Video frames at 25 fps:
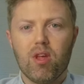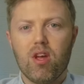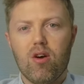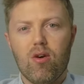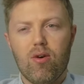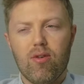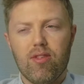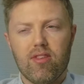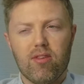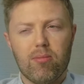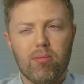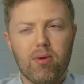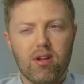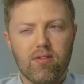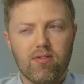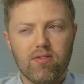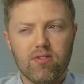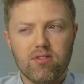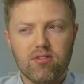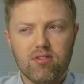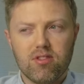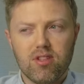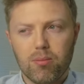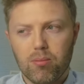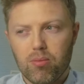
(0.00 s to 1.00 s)
or there's a bit of
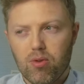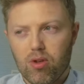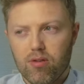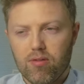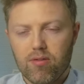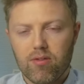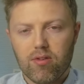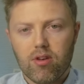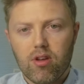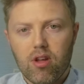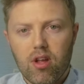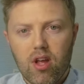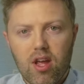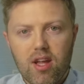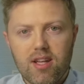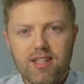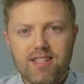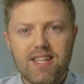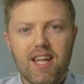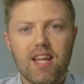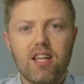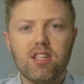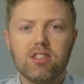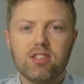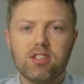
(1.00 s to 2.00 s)
some sort of
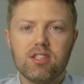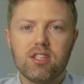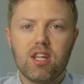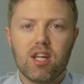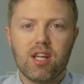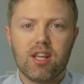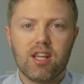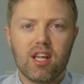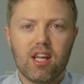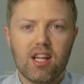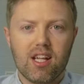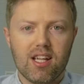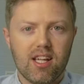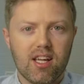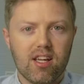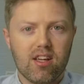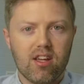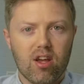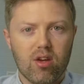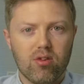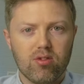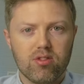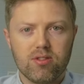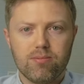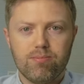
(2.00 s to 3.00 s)
tint in the clear
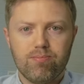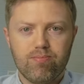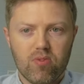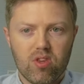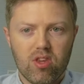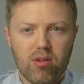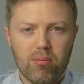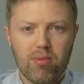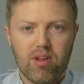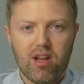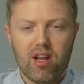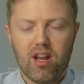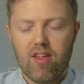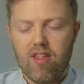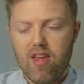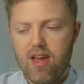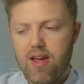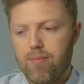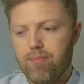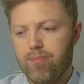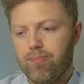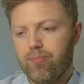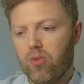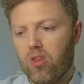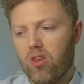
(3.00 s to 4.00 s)
coat, something like
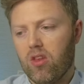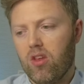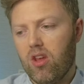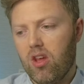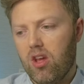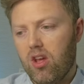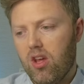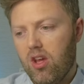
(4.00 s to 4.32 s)
that.